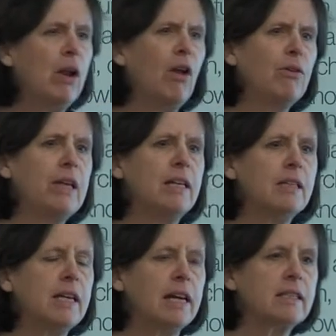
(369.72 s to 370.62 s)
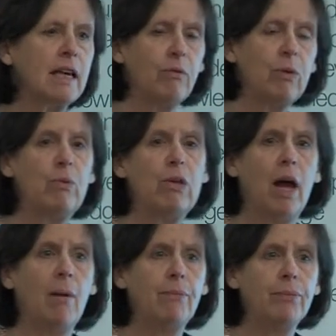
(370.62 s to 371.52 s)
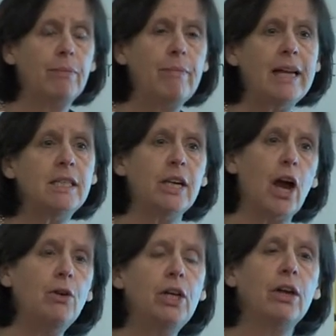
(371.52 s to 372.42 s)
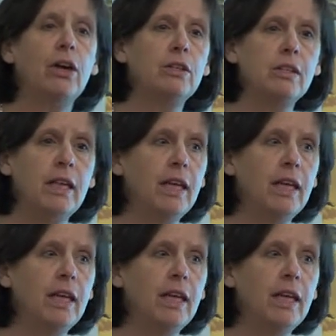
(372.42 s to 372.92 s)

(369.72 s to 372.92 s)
a lot of the insects, mating only occurs in the